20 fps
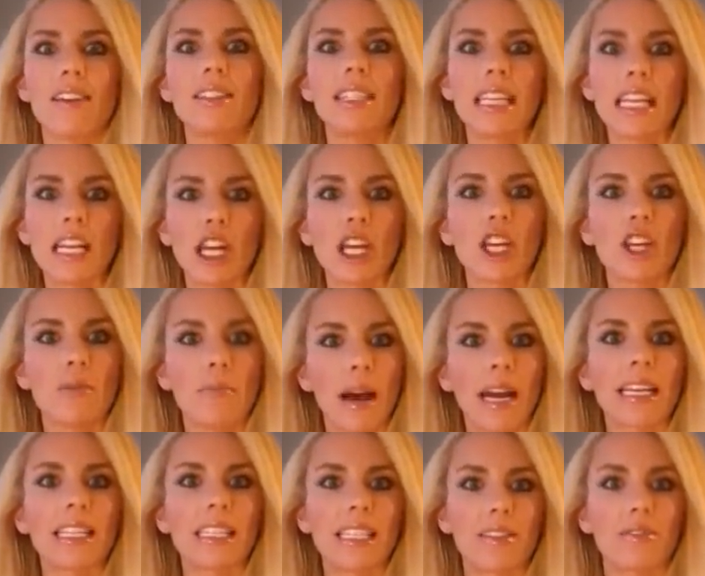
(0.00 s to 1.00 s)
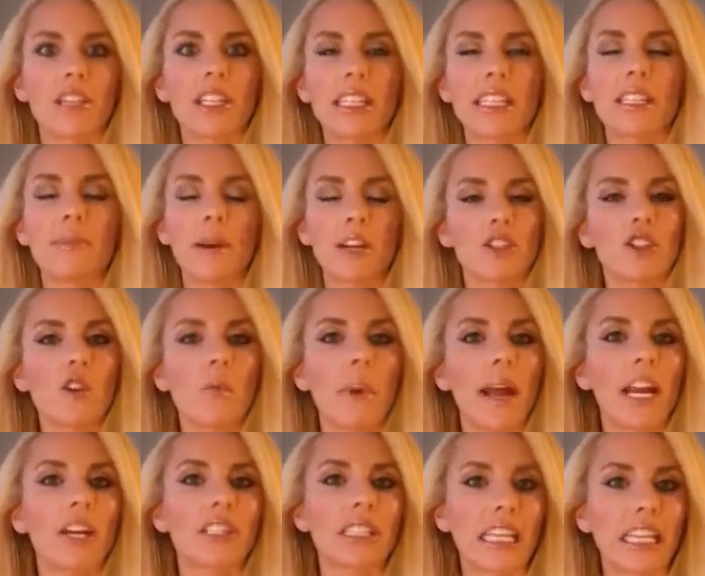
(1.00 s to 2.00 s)
I've seen a humongous difference, especially
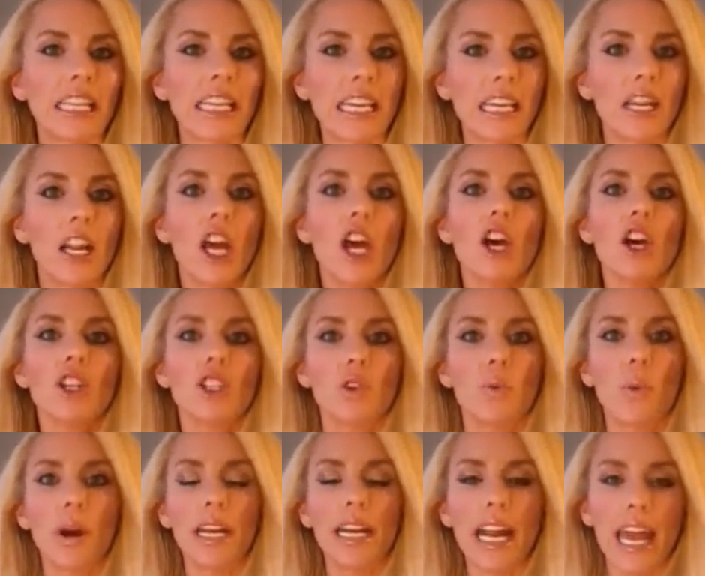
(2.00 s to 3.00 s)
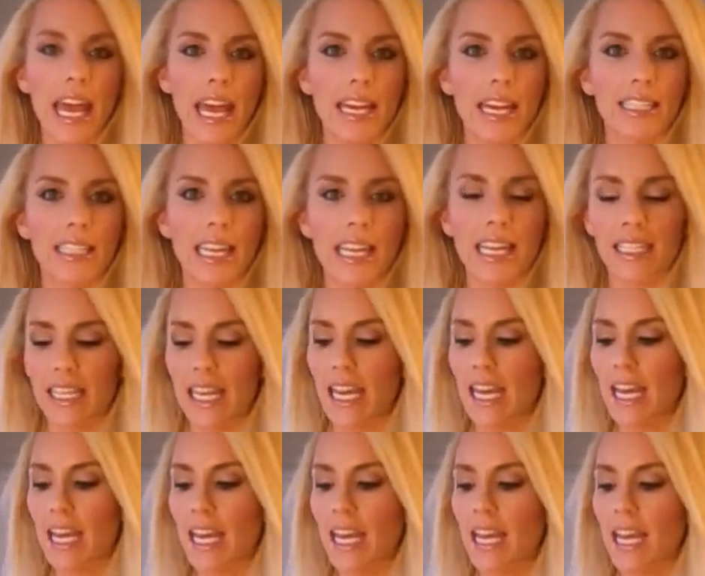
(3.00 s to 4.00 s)
when my hair's clean. So what it
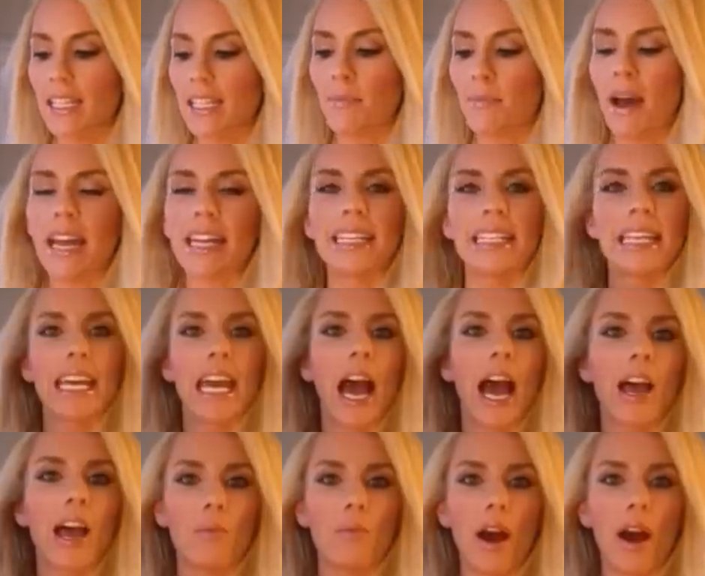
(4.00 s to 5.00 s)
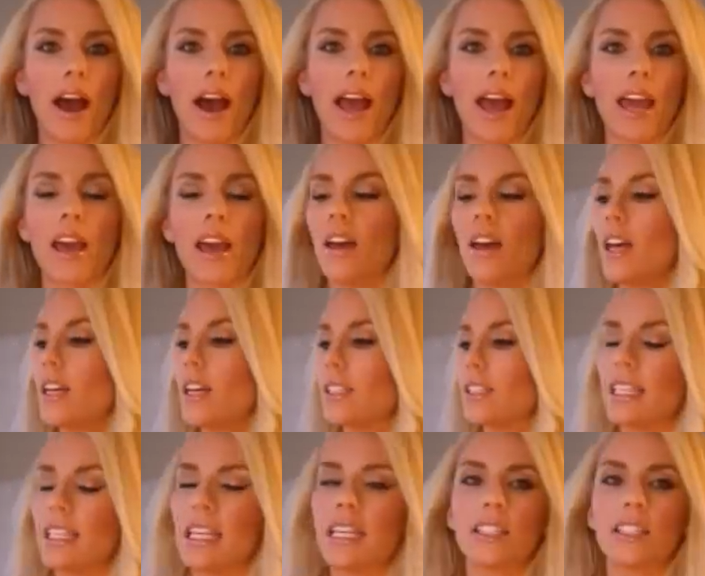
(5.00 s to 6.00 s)
is my DIY
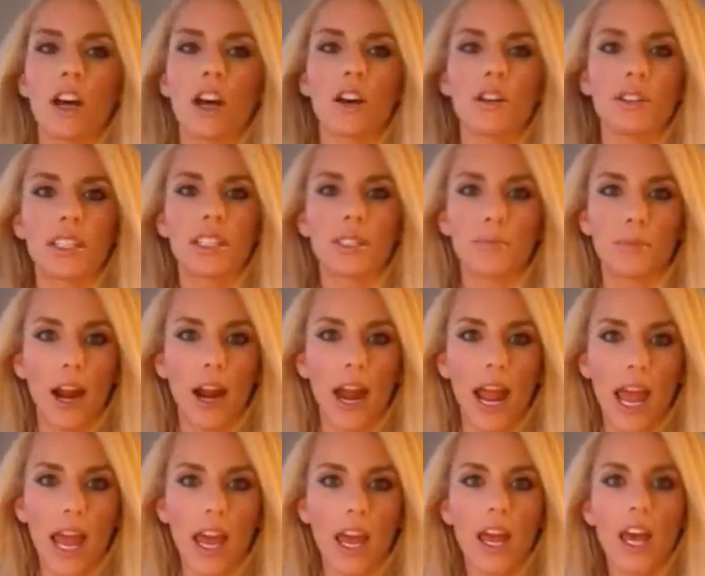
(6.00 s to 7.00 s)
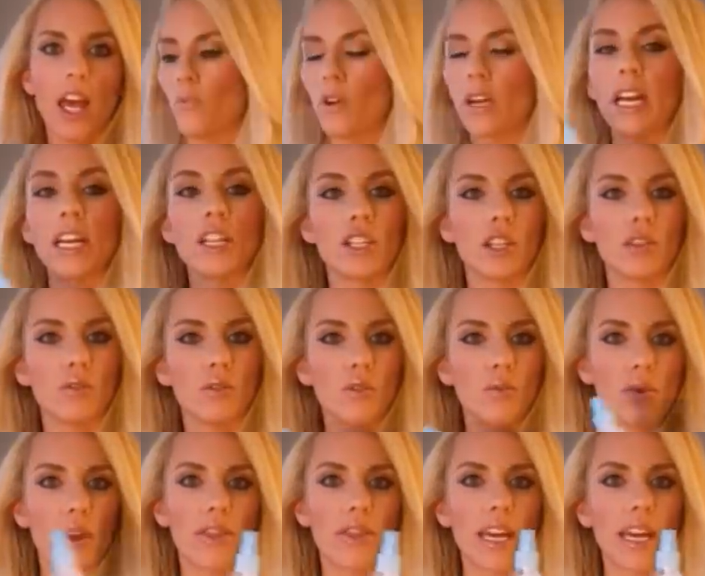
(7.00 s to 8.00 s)
sea salt spray. What I do
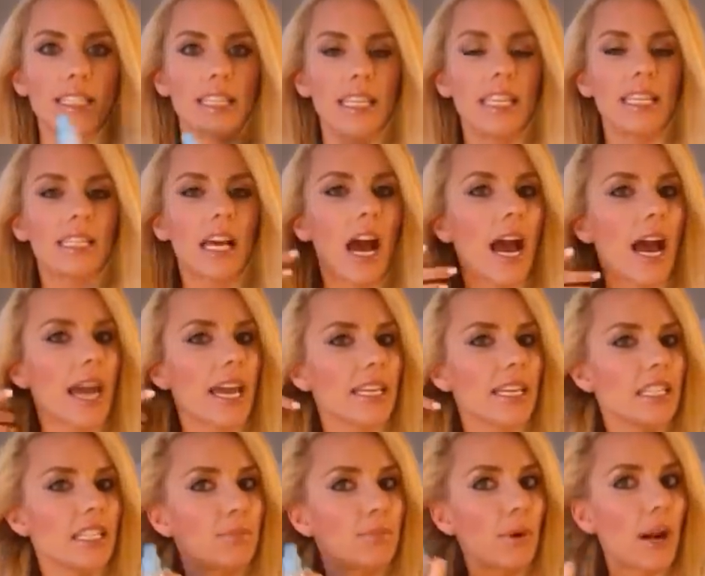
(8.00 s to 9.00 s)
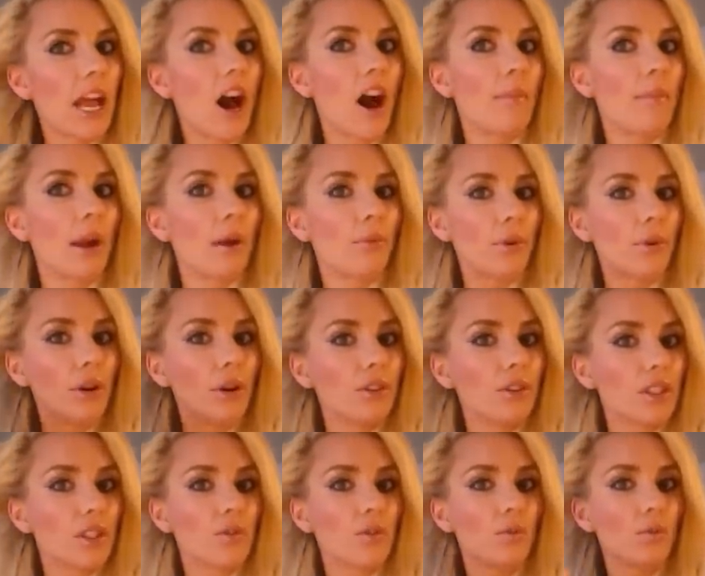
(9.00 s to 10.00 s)
with this is I spray it on my
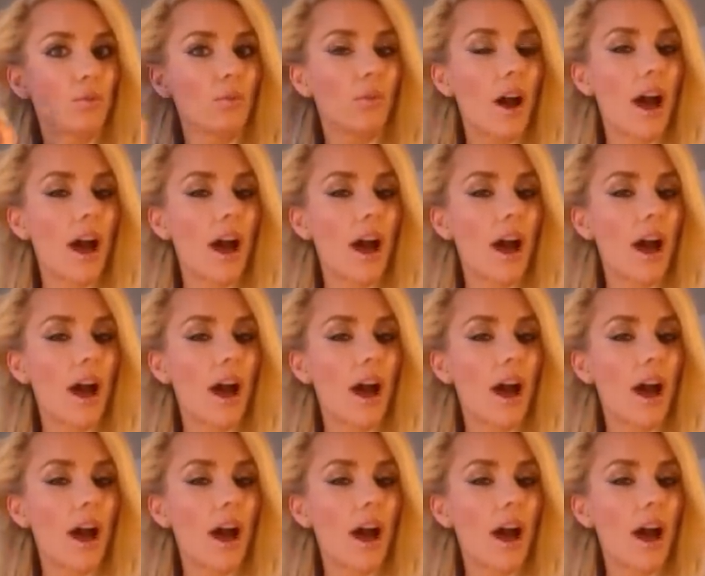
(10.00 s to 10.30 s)
roots.